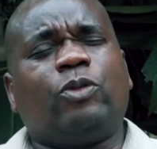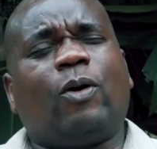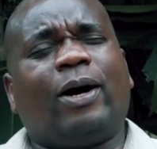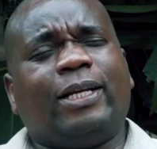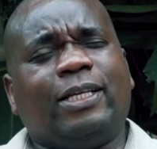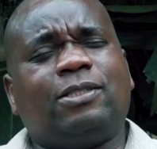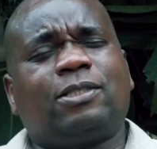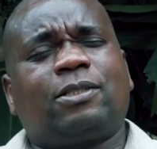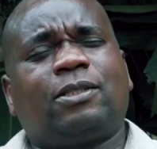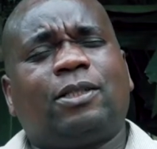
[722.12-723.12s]
with our
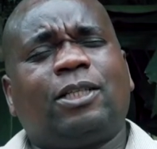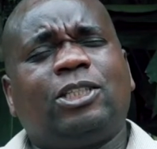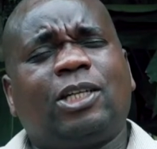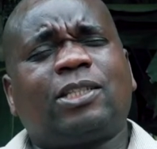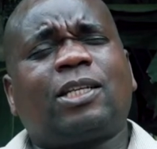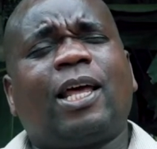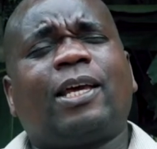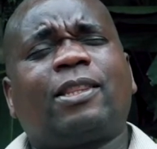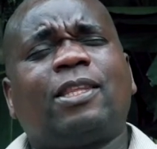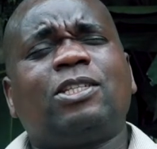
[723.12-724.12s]
needs. Just
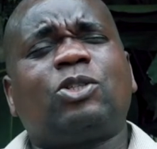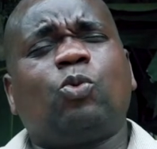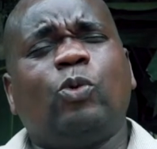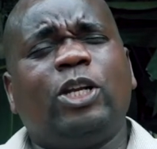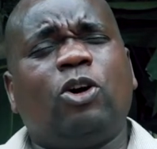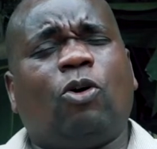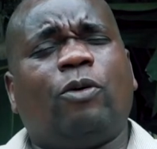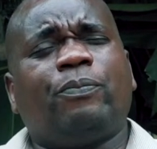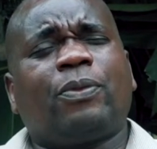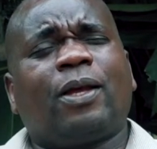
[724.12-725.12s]
like this widow
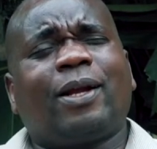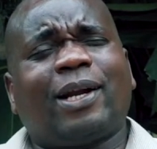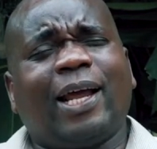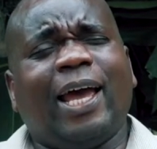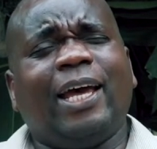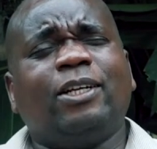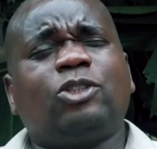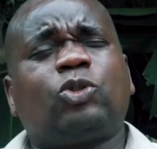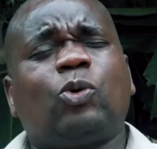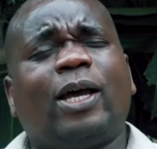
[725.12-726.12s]
ran
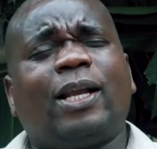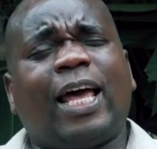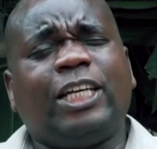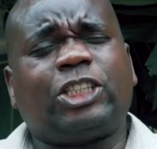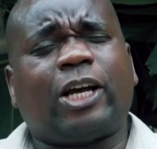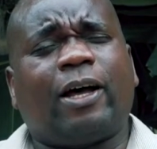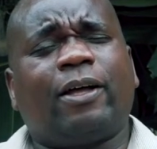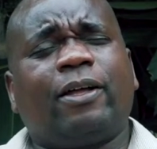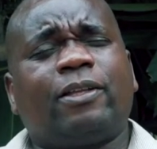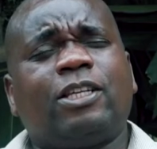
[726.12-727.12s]
to Elisha,
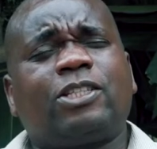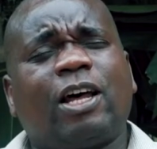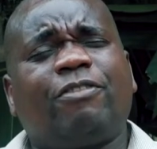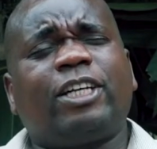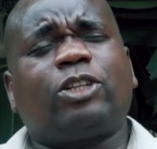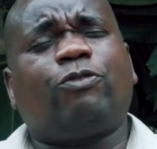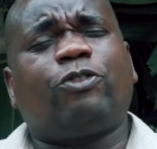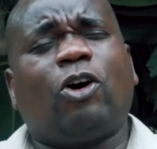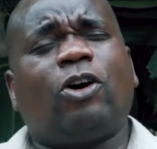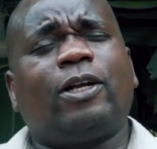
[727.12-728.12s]
the servant of
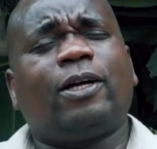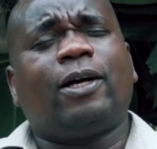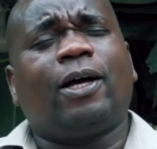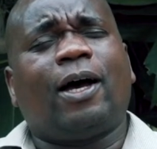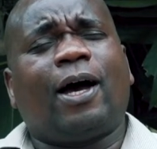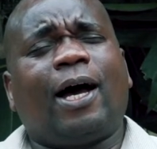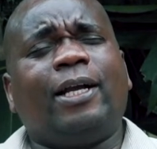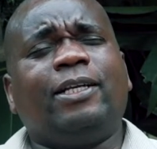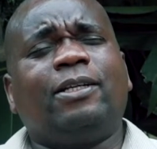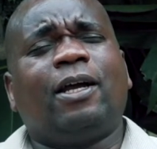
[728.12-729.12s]
God,
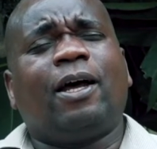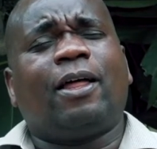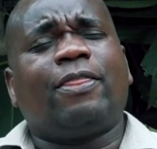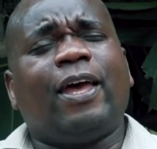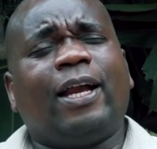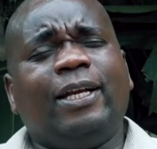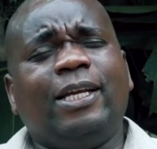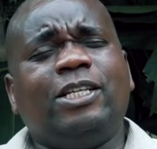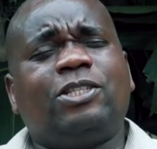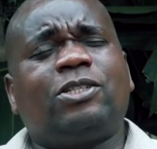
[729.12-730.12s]
and their
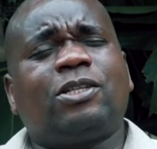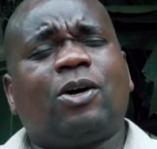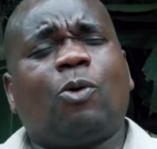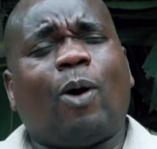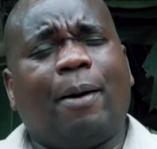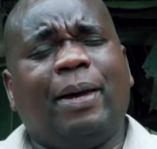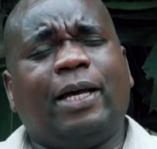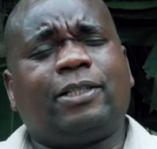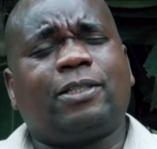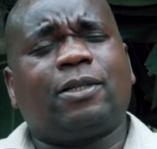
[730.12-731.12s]
needs were
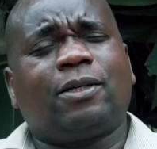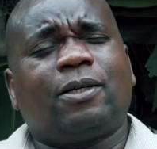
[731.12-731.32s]
met.